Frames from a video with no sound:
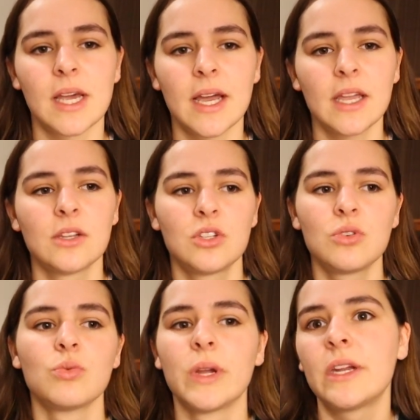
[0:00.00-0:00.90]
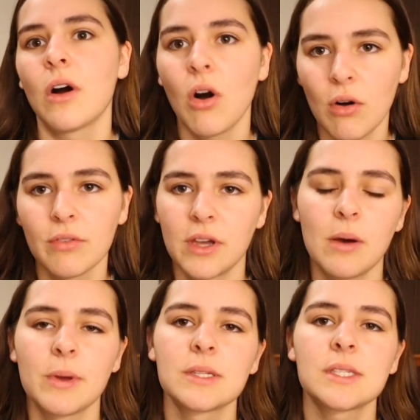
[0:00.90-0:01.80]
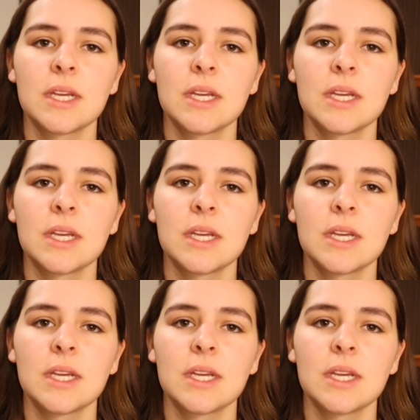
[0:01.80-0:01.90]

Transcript: I do read all of the comments,